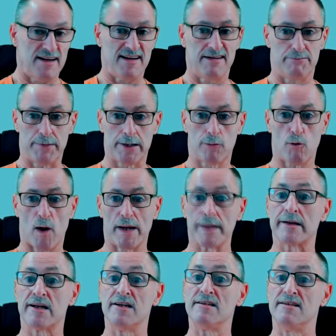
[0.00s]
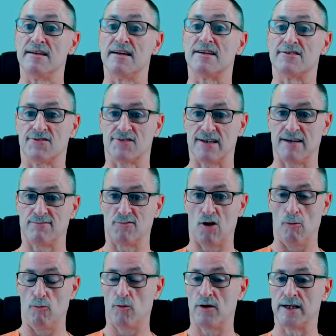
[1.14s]
have been quite good and I'm
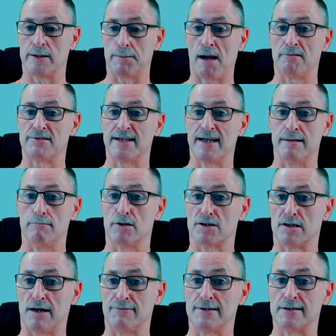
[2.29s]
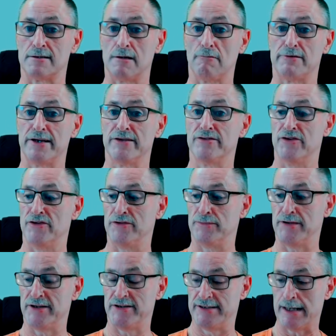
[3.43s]
not worried about it but I've noticed that
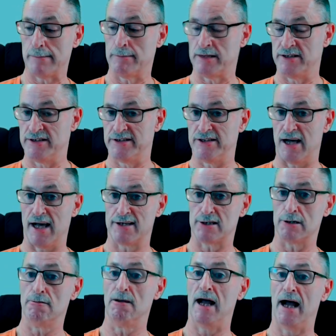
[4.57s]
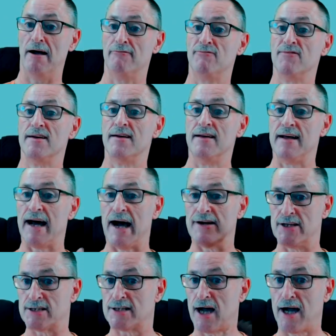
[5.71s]
the summons I do have has
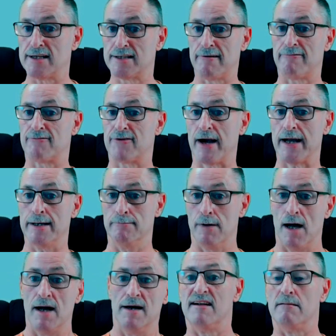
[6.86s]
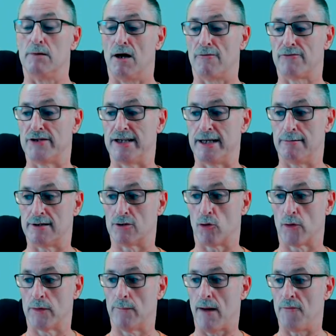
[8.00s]
a tighter frame but obviously we're
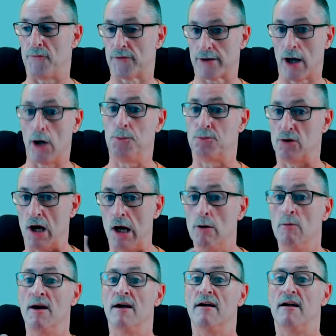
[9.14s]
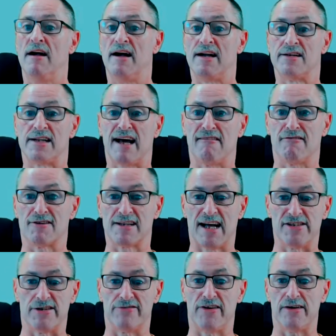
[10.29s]
talking about the GoPro and that one
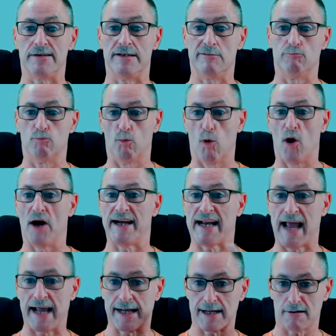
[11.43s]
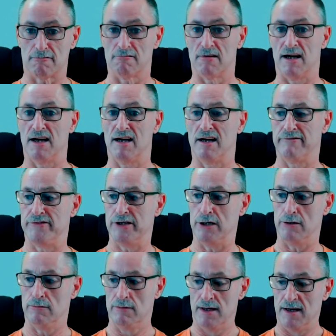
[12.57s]
has a very wide angle uh,
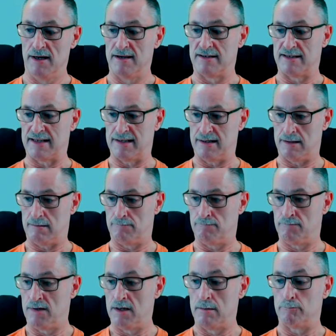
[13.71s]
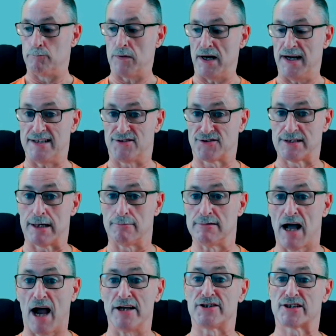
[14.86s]
view um, but it's still
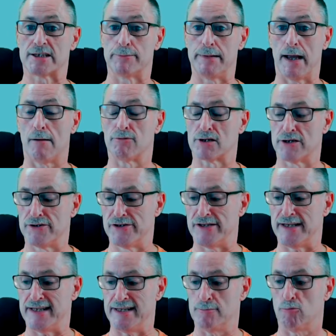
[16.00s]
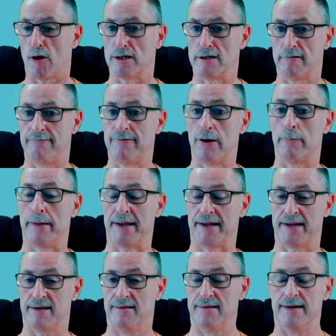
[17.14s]
nice to be able to see what you're filming
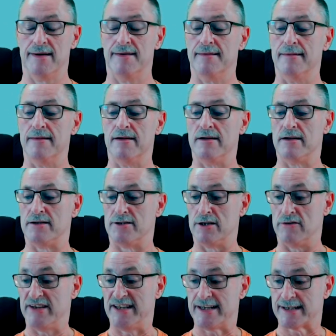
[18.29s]
so this is